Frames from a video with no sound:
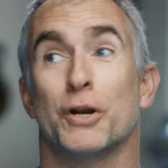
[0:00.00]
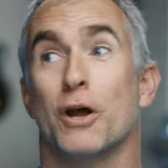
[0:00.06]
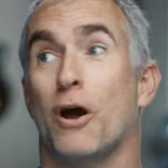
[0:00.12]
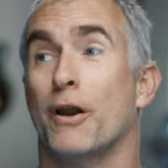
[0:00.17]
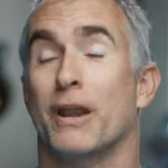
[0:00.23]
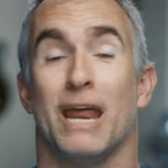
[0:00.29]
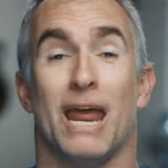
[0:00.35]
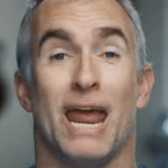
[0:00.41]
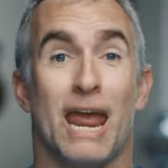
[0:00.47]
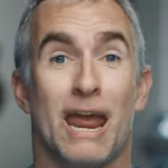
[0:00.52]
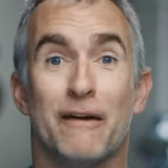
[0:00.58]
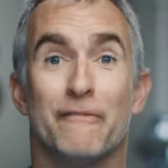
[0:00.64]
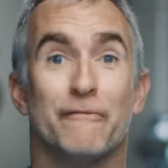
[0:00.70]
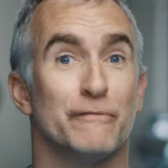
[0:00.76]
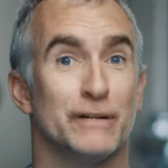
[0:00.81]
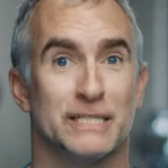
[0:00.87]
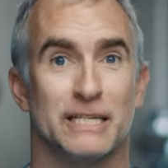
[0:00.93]
it on
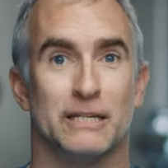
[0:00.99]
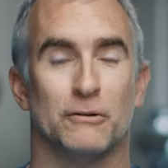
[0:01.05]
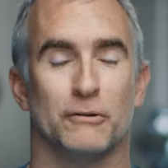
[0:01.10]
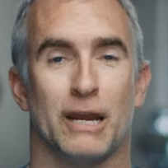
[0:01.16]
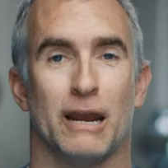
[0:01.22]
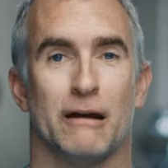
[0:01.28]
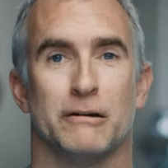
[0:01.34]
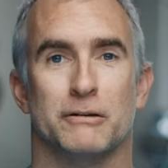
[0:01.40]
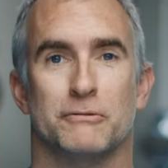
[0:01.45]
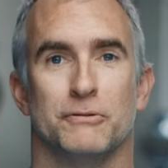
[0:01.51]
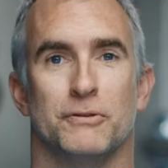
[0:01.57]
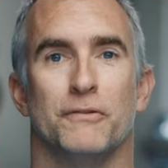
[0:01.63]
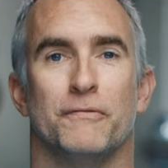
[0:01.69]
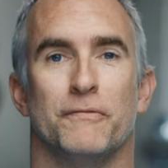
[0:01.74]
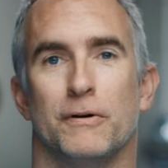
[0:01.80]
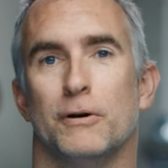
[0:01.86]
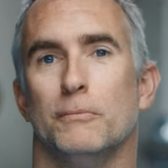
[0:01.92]
every single character in
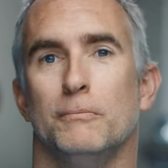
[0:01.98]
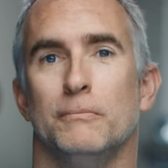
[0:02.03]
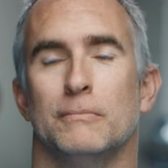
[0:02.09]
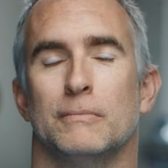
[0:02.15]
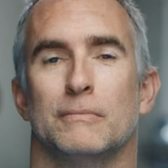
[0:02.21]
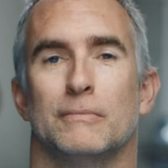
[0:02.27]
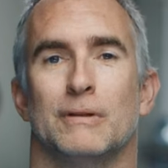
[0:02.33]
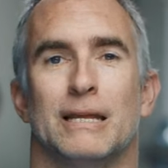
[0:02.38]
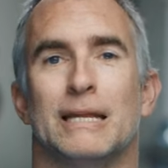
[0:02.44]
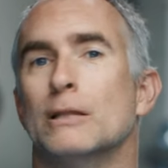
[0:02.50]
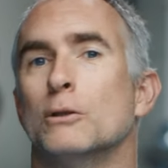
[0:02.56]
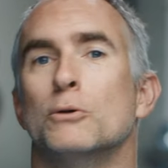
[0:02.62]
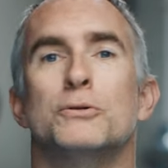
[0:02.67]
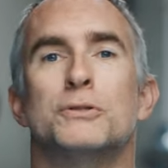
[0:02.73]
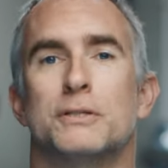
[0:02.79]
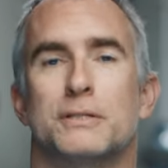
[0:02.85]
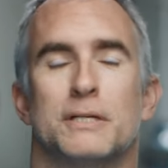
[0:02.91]
the film, it
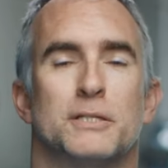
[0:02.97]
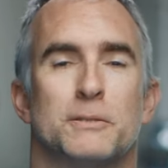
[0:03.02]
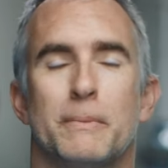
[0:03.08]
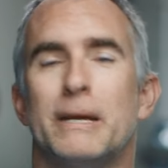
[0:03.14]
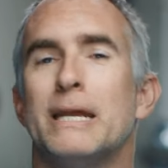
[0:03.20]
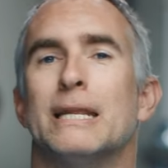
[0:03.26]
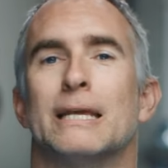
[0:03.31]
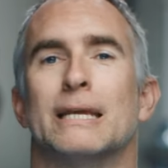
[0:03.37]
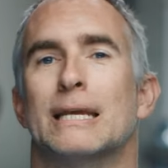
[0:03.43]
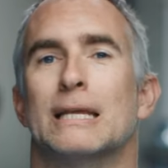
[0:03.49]
loses its meaning.